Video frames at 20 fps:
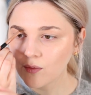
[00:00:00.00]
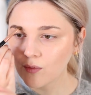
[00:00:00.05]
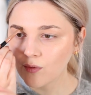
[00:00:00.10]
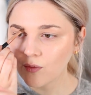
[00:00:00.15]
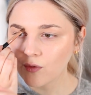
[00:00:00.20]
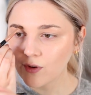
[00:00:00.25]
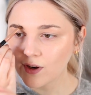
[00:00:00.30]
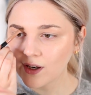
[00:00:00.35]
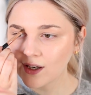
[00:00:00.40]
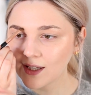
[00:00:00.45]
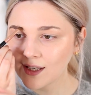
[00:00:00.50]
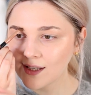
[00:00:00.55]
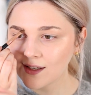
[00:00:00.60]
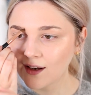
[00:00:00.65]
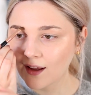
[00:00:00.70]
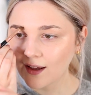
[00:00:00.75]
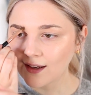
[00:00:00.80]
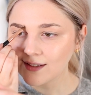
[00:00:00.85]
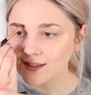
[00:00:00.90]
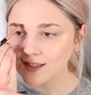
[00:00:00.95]
really
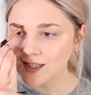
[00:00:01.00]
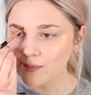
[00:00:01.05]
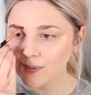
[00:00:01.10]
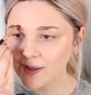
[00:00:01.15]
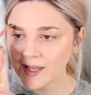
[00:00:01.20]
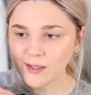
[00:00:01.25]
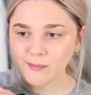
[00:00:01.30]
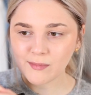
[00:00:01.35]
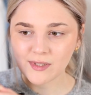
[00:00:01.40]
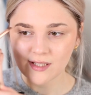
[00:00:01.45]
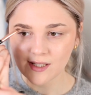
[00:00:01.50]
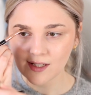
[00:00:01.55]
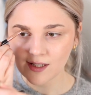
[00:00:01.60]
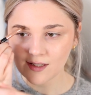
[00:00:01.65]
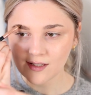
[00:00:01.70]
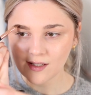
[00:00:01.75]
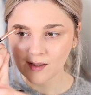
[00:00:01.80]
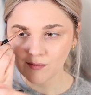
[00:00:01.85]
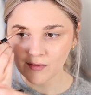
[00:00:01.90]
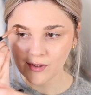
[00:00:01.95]
nicely
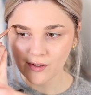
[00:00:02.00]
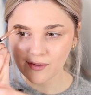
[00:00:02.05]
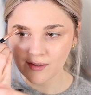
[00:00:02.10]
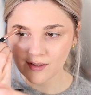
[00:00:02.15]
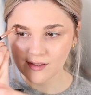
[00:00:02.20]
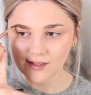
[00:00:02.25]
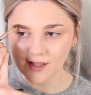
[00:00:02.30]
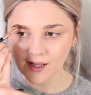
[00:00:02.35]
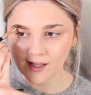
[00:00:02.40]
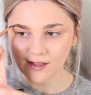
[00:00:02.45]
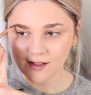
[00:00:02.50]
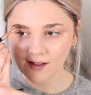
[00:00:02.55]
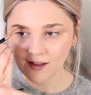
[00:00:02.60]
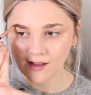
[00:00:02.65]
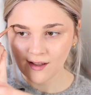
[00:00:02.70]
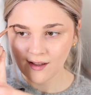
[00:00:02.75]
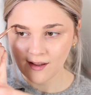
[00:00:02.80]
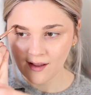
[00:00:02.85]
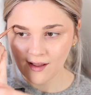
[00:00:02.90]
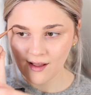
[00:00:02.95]
pigmented, I'm noticing.
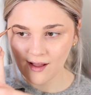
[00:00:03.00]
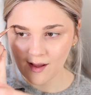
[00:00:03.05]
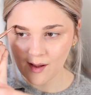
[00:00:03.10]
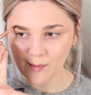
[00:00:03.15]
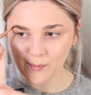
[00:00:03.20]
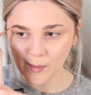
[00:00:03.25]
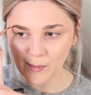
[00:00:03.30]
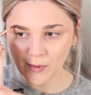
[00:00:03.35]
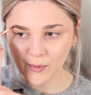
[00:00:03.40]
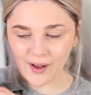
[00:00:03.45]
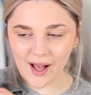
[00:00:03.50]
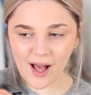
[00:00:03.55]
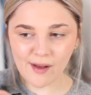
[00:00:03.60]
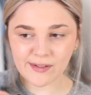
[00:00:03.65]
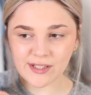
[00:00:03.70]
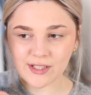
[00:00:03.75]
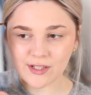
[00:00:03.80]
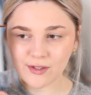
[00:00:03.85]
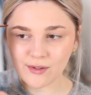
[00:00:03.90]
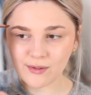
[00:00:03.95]
I'm not
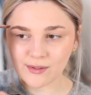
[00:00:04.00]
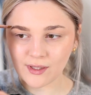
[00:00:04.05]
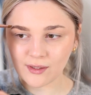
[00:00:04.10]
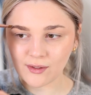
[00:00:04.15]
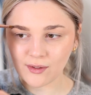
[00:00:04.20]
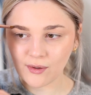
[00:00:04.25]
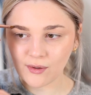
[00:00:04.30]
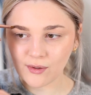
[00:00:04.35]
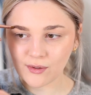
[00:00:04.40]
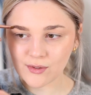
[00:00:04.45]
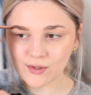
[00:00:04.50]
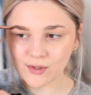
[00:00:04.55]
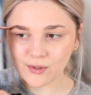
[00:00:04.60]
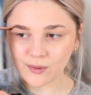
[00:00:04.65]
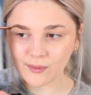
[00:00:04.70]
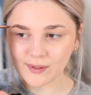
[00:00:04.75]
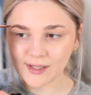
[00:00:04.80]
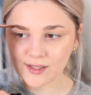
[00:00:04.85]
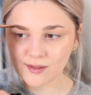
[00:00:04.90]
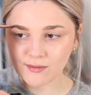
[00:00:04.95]
having to use a lot at
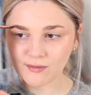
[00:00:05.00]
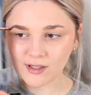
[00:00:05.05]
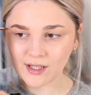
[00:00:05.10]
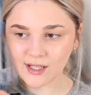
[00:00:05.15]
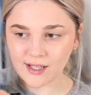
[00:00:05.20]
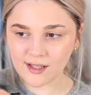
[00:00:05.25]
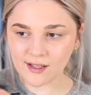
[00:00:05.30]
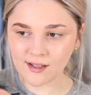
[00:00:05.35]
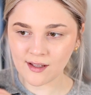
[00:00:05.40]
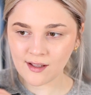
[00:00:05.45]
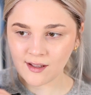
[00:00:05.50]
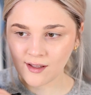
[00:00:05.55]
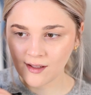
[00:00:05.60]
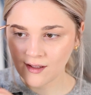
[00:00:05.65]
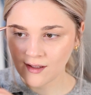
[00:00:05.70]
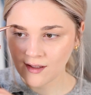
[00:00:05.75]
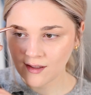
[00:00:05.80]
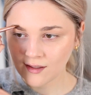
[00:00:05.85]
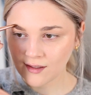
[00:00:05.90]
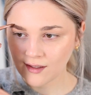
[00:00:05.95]
all, and it's really
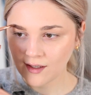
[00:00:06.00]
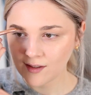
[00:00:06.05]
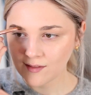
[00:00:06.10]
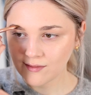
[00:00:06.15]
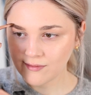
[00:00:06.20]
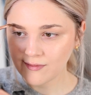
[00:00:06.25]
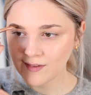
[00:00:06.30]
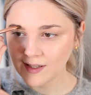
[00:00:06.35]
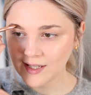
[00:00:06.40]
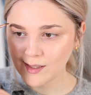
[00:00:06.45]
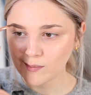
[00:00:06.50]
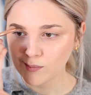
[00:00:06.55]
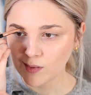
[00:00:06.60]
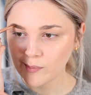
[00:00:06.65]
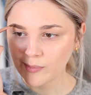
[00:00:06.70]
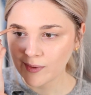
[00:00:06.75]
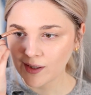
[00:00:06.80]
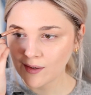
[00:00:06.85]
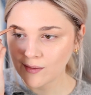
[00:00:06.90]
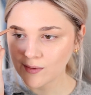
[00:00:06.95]
kind of filling
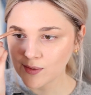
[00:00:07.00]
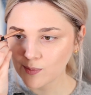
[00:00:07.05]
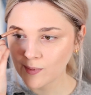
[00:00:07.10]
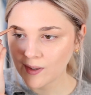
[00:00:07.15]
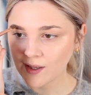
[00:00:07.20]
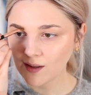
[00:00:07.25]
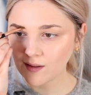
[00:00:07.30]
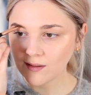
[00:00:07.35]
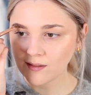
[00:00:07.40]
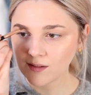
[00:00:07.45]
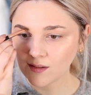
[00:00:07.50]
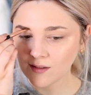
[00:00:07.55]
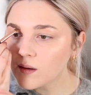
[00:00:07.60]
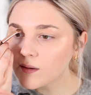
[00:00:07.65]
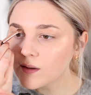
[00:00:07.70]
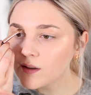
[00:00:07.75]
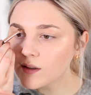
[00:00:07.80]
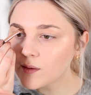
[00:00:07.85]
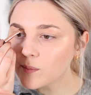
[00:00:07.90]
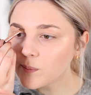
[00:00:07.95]
my brows well.
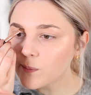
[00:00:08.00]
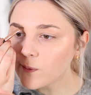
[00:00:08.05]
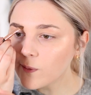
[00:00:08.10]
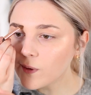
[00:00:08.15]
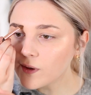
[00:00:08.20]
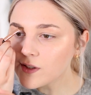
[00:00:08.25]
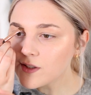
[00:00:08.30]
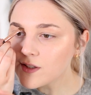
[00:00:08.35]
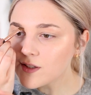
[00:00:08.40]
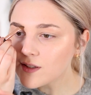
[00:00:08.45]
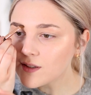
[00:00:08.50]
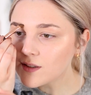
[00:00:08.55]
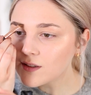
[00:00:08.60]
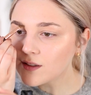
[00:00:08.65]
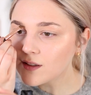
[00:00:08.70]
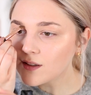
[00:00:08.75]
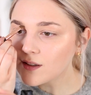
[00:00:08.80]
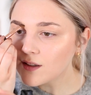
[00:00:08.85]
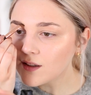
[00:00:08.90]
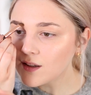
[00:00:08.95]
I'm gonna brush
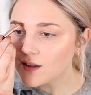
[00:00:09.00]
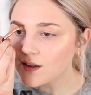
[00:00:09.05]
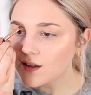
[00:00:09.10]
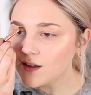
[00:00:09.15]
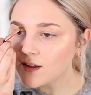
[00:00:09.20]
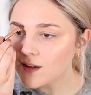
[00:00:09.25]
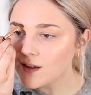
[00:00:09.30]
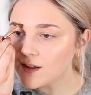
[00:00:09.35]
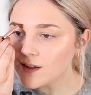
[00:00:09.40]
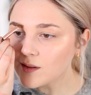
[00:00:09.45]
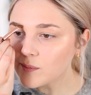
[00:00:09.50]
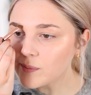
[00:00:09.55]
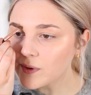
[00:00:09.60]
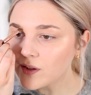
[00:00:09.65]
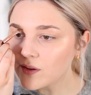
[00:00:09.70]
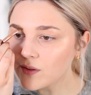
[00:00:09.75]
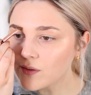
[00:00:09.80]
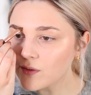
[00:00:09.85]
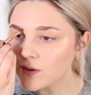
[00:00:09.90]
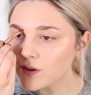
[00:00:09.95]
a little
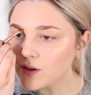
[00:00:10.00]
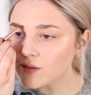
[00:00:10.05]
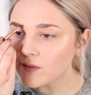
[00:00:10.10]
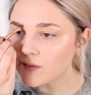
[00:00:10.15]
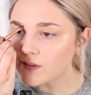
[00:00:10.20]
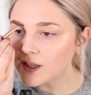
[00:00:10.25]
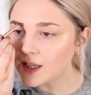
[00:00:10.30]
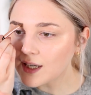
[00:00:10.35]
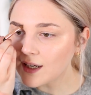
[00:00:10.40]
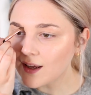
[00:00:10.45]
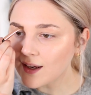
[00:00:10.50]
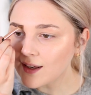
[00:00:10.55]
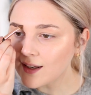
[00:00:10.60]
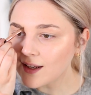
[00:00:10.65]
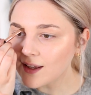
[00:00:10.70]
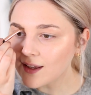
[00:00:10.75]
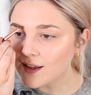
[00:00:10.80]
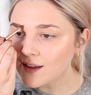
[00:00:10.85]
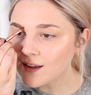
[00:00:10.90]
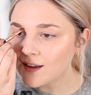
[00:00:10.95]
bit through really
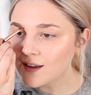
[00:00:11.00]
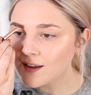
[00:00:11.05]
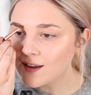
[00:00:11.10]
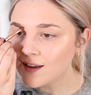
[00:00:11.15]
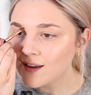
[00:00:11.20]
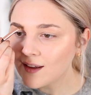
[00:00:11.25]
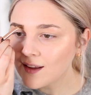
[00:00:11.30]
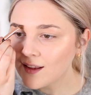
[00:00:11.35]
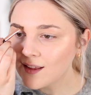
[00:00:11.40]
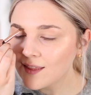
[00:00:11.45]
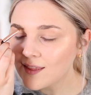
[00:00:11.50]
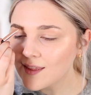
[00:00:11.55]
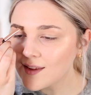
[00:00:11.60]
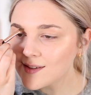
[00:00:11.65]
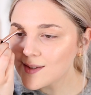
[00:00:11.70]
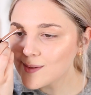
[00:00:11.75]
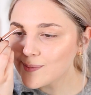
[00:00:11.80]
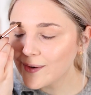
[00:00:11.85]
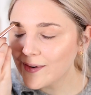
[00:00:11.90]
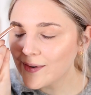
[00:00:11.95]
lightly.
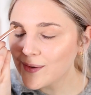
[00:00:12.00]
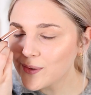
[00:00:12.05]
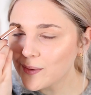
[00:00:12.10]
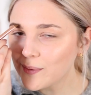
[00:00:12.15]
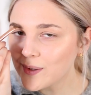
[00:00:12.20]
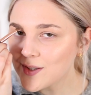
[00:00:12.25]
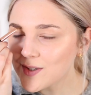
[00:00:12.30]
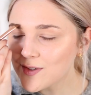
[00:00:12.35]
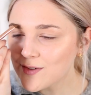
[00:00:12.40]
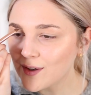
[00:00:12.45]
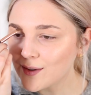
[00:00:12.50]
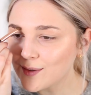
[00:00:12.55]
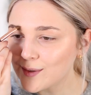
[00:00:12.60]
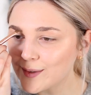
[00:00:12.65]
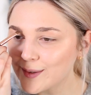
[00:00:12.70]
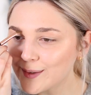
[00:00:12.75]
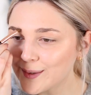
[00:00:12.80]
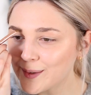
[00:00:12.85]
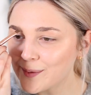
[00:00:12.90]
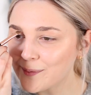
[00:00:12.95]
This is where I always
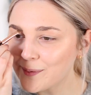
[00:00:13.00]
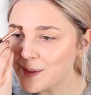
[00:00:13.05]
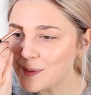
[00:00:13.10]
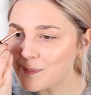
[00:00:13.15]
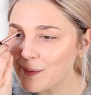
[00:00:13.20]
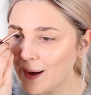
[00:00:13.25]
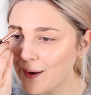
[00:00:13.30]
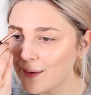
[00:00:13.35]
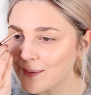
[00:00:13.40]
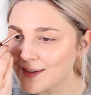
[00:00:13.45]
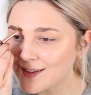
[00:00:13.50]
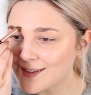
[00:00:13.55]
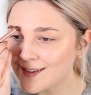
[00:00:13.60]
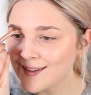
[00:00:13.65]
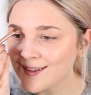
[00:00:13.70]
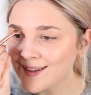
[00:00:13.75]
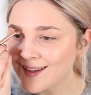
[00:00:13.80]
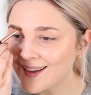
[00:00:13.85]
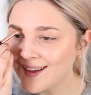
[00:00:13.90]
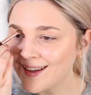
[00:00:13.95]
struggle with powder